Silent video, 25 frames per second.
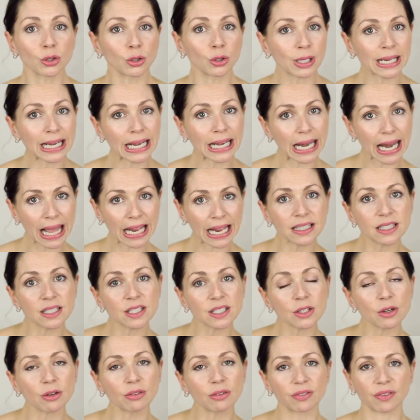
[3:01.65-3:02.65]
could
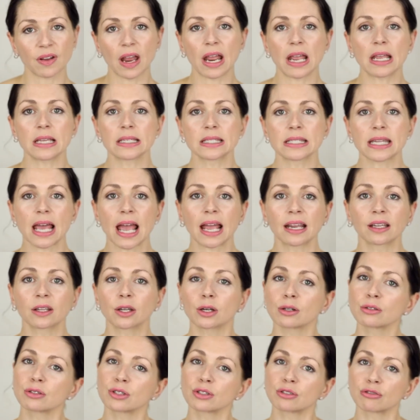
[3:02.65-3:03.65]
cleanse your face and
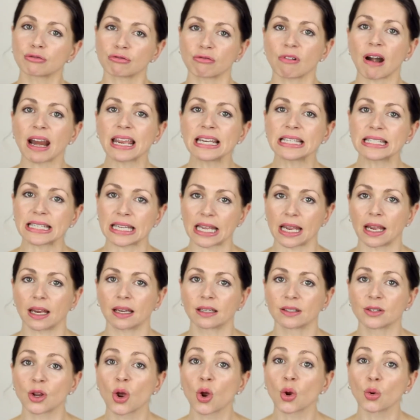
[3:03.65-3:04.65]
go straight
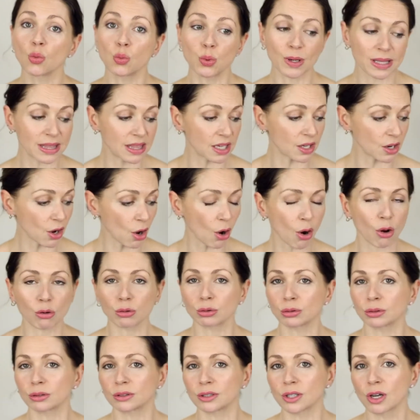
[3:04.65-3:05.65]
in with the
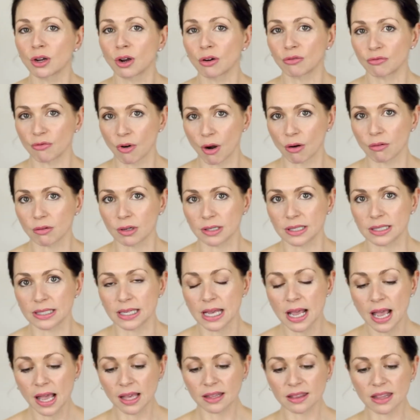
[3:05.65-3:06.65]
cold rollers.
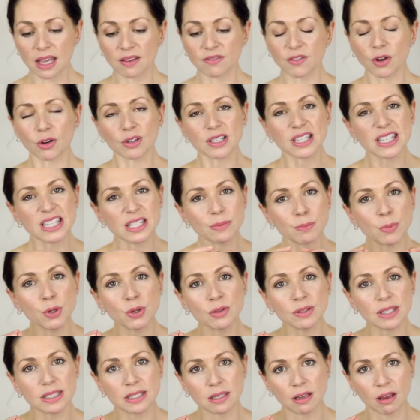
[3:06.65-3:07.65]
They've got a
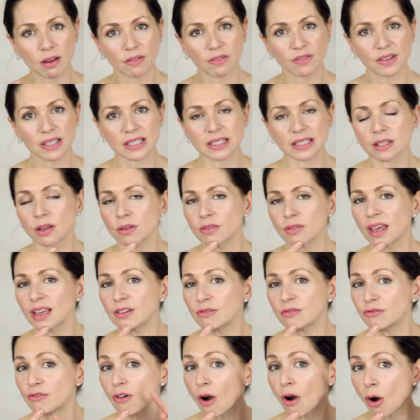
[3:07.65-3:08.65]
smooth surface, so
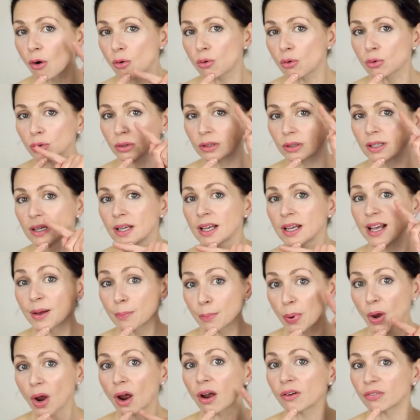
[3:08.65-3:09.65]
they roll
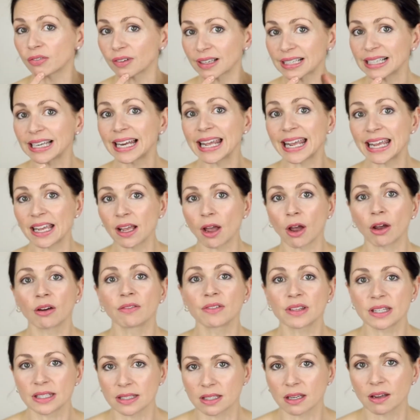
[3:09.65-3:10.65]
perfectly
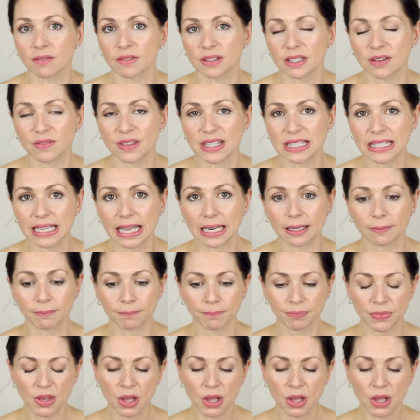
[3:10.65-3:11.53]
over the surface of the skin.